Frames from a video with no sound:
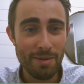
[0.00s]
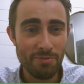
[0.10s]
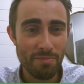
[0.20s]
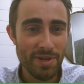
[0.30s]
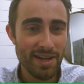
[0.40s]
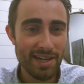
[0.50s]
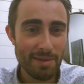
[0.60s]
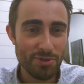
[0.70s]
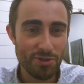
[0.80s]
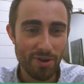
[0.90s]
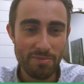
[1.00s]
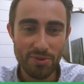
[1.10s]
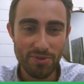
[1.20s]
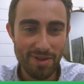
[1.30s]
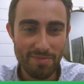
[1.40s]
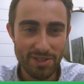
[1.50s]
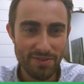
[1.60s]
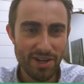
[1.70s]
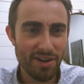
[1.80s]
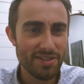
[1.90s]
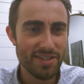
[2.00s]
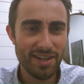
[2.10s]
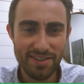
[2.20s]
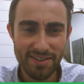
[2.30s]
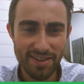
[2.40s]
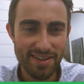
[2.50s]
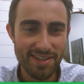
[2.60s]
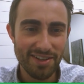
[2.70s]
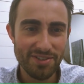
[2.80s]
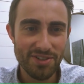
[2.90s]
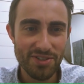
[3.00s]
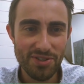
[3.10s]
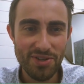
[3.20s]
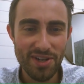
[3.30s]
From being a couple scrums with him, he's a very articulate, intelligent dude.